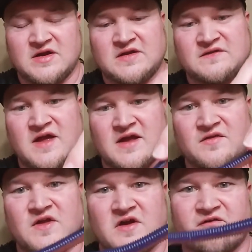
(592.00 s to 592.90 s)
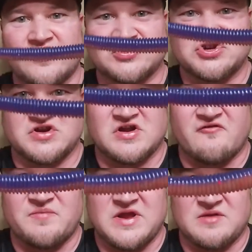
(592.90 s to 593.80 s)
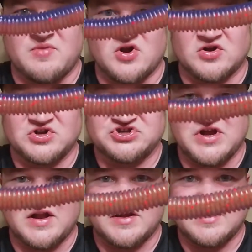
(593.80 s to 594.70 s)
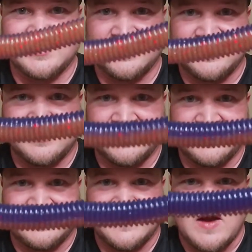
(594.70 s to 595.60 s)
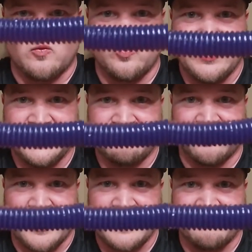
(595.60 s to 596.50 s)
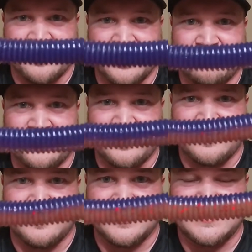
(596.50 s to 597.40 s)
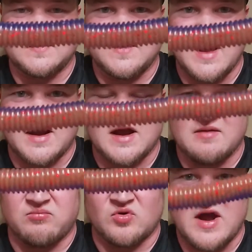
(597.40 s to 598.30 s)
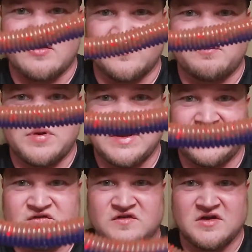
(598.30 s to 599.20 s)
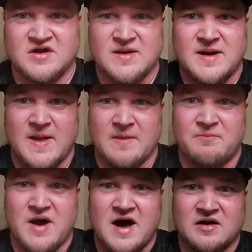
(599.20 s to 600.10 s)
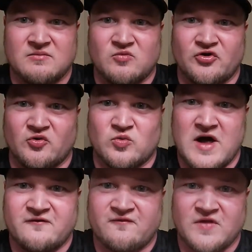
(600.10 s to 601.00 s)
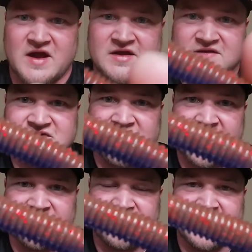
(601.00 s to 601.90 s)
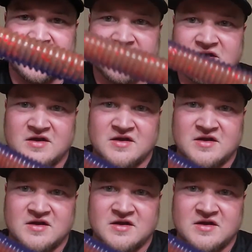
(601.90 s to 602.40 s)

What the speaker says: It's like their version of peanut butter and jelly. That really bright purple into that kind of brownish peach on the bottom with the red fleck inside of there.